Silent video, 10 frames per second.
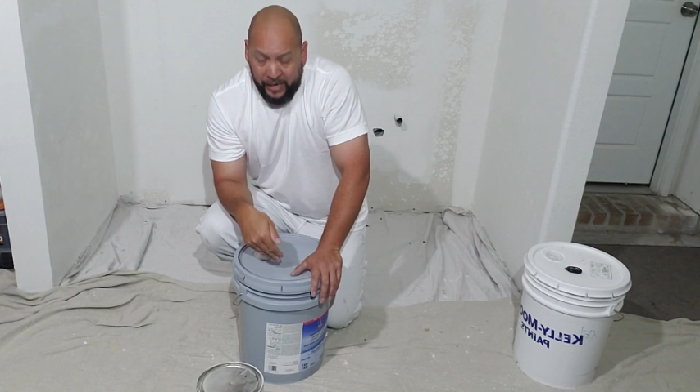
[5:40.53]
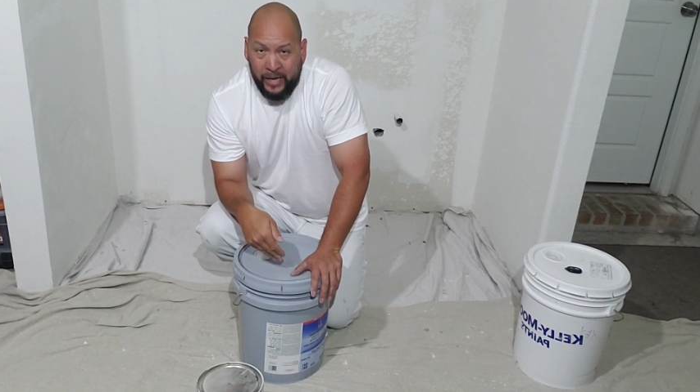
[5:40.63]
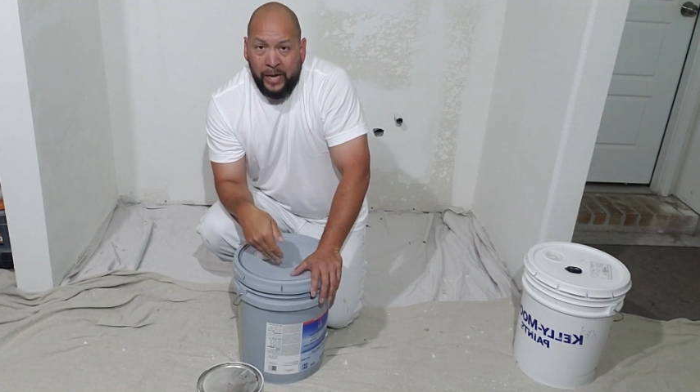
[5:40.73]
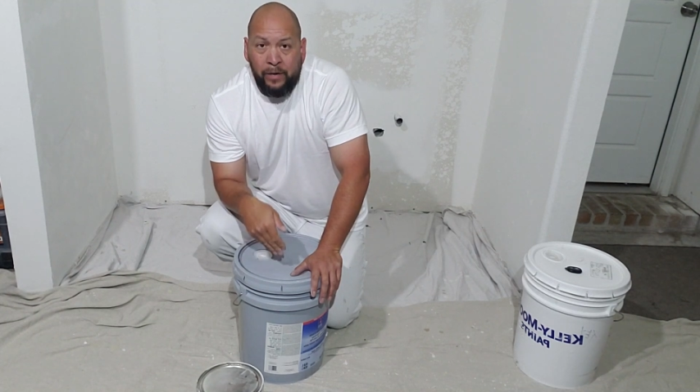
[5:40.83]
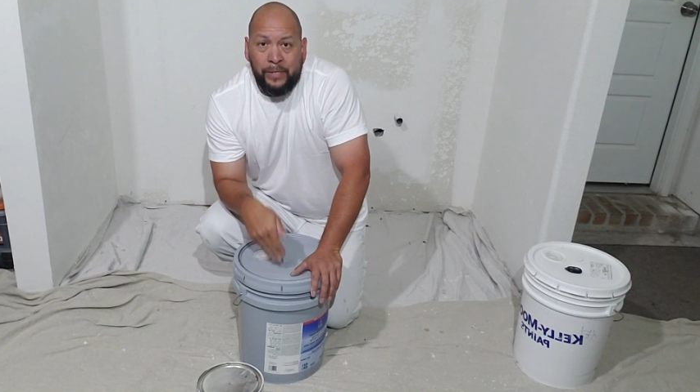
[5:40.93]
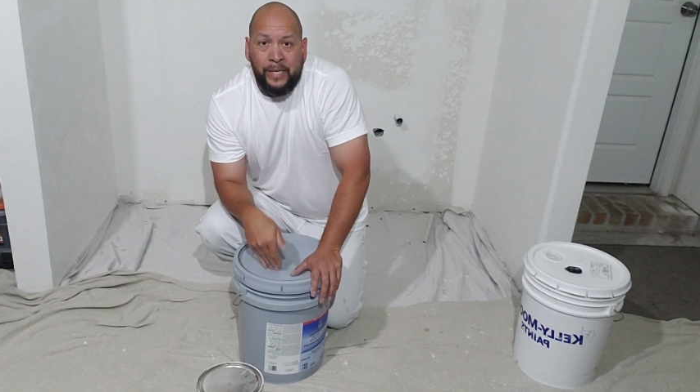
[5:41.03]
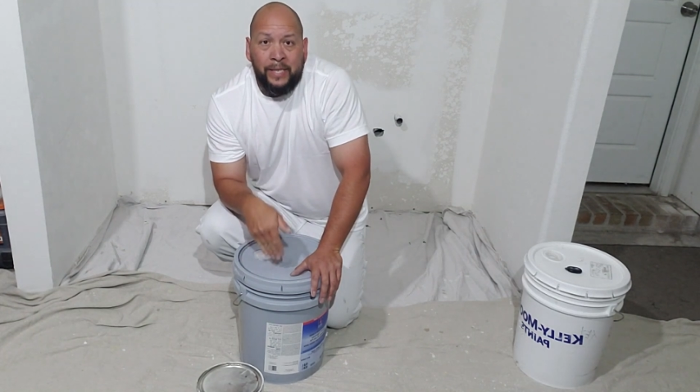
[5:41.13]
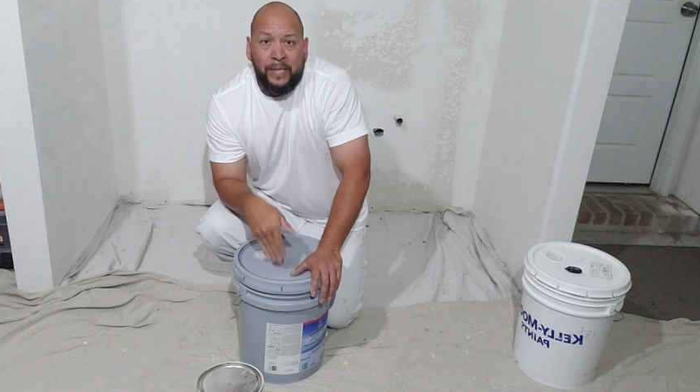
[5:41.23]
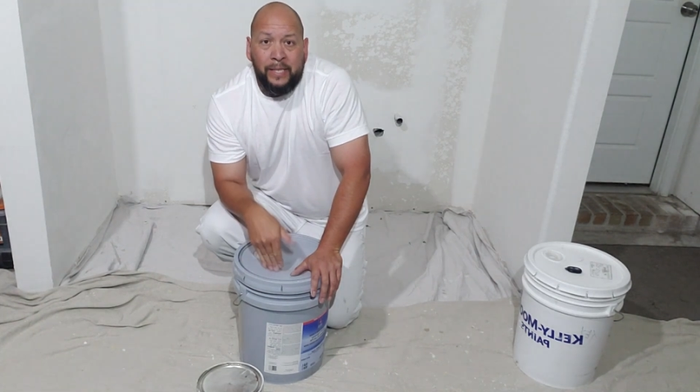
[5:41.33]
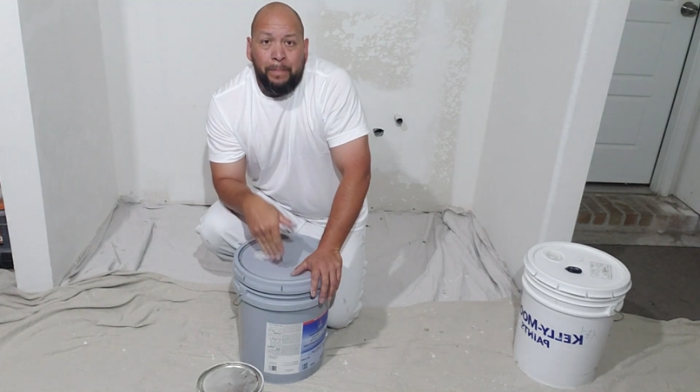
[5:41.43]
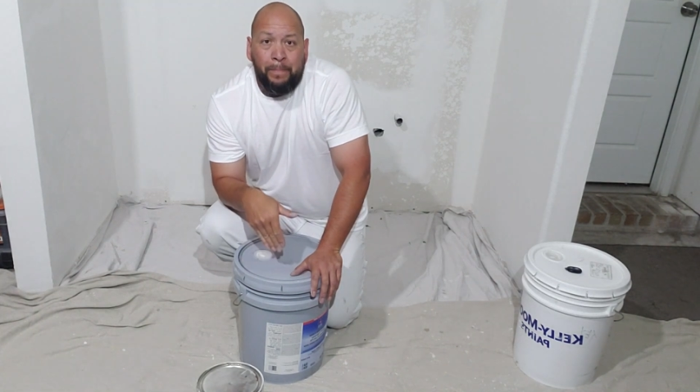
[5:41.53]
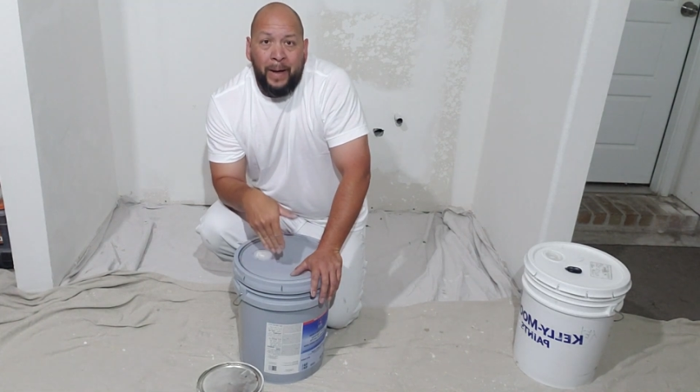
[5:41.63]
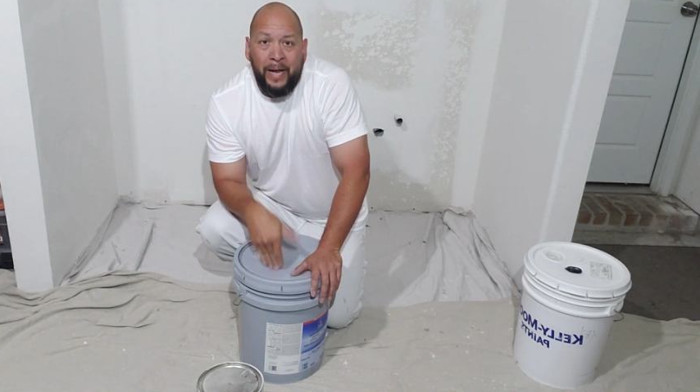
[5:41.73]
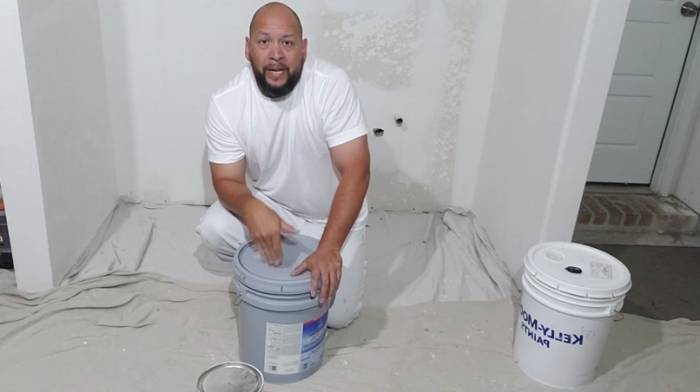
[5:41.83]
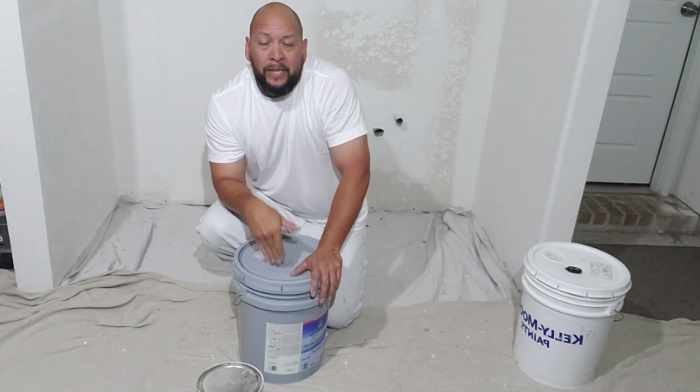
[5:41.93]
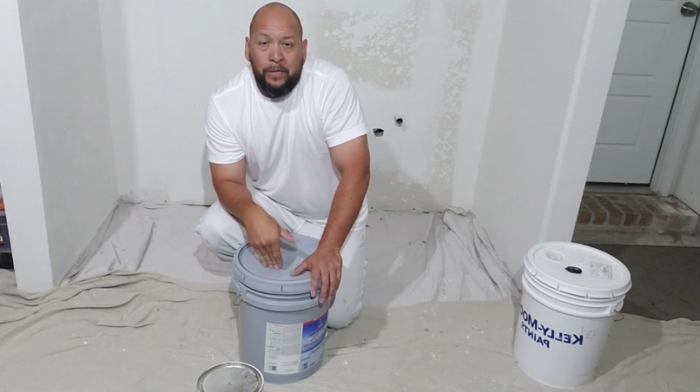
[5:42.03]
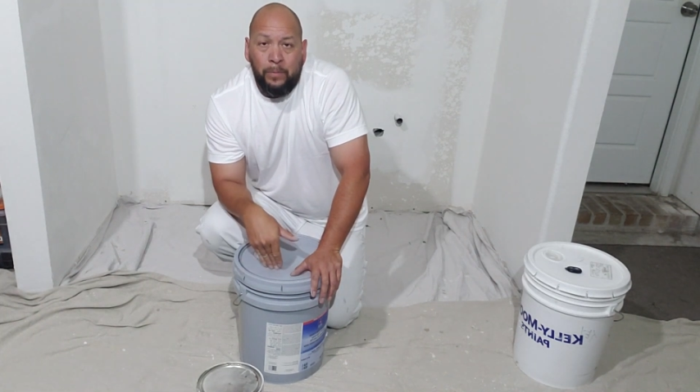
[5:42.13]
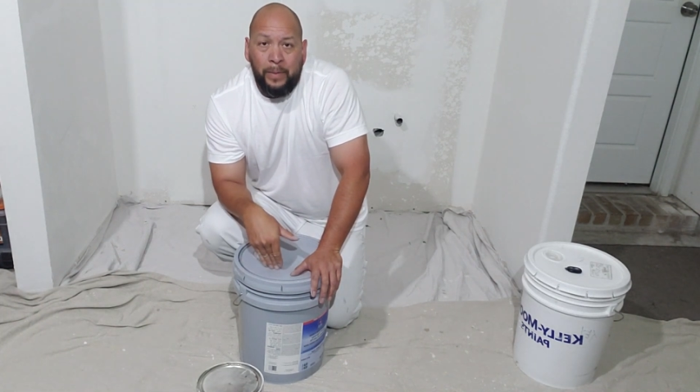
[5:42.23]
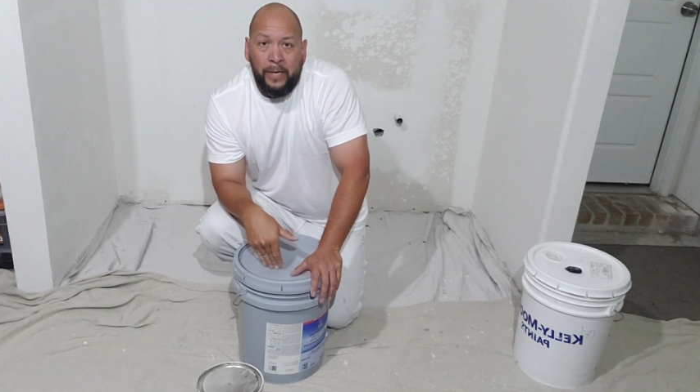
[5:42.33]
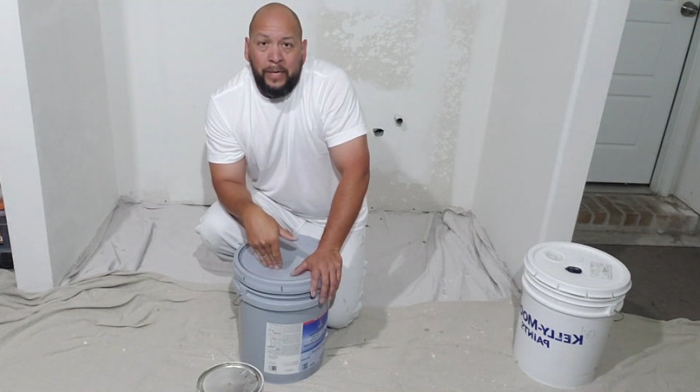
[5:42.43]
Can you tint the paint a little
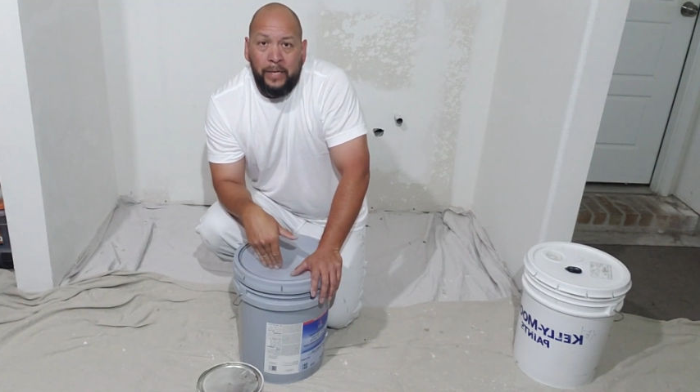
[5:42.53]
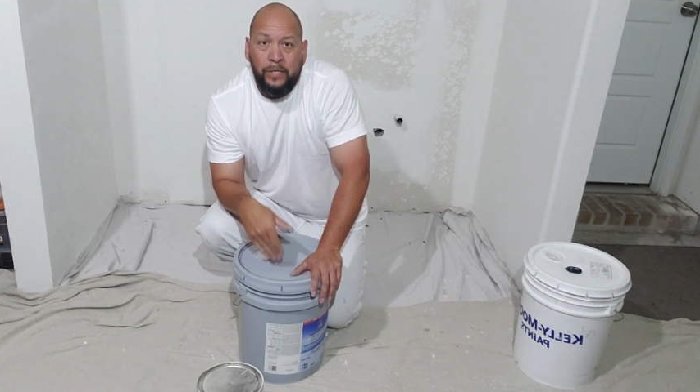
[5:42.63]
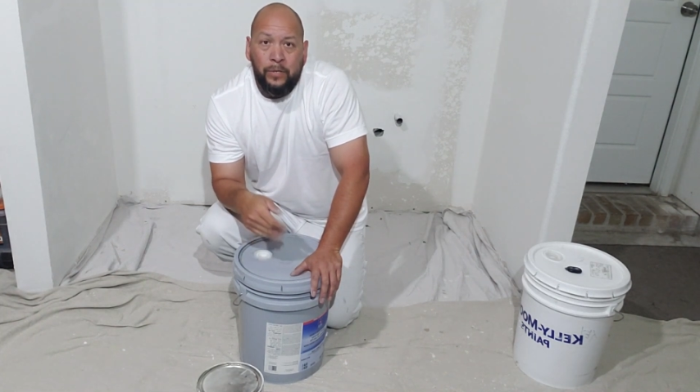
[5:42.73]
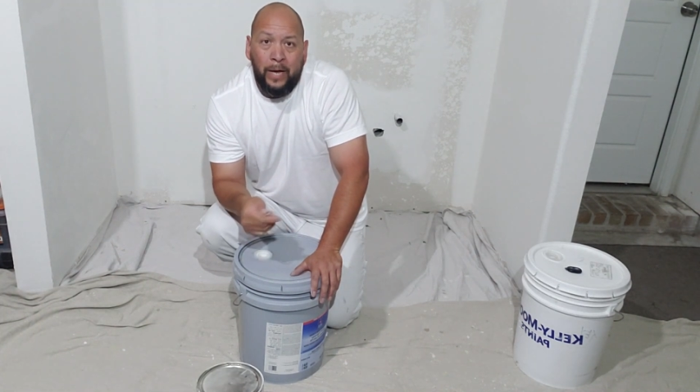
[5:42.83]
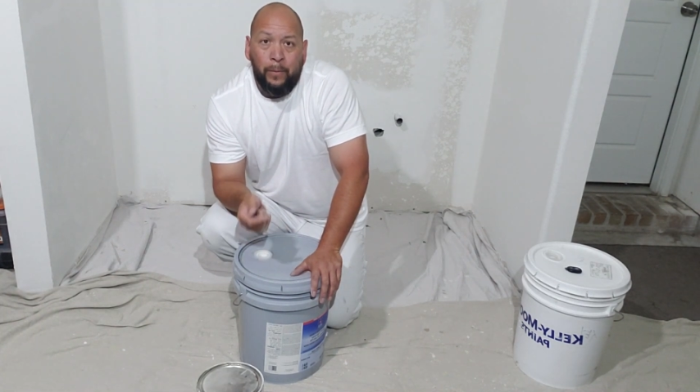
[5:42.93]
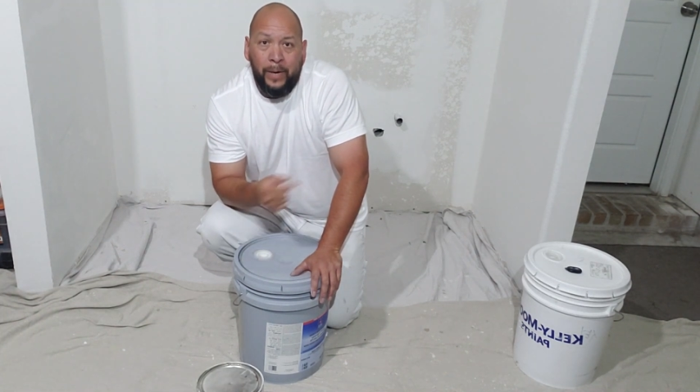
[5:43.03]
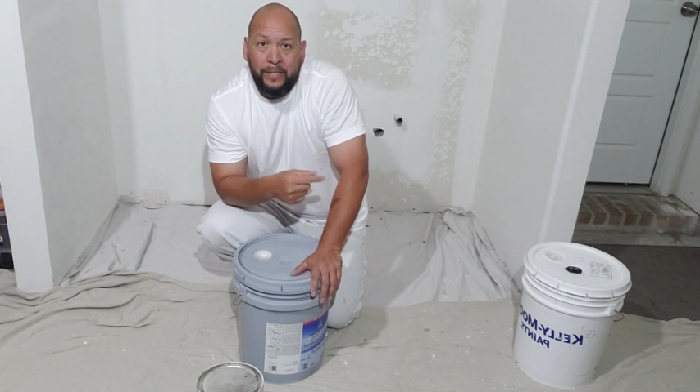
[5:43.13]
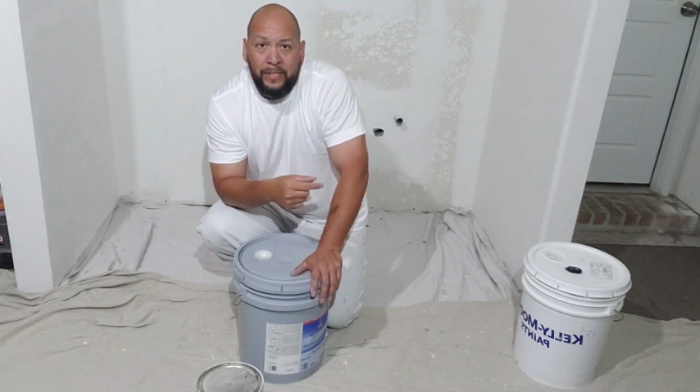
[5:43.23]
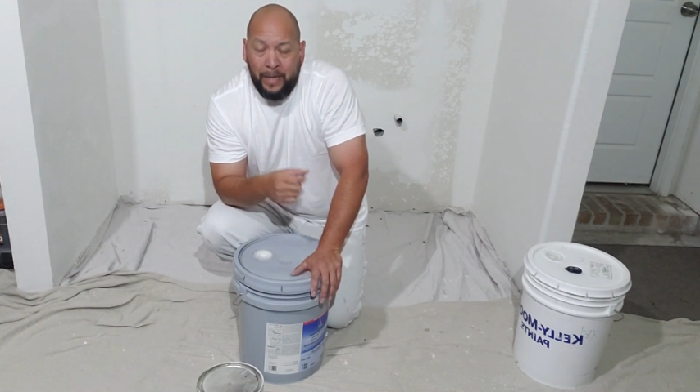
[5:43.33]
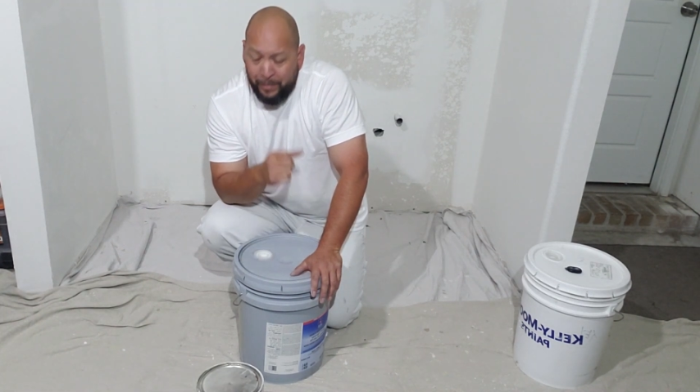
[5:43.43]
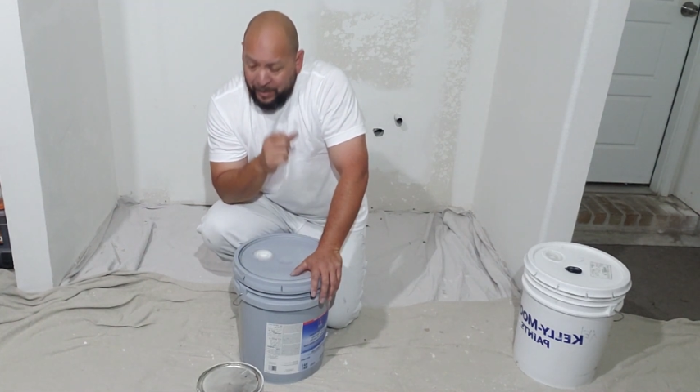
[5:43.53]
bit so that way it's the same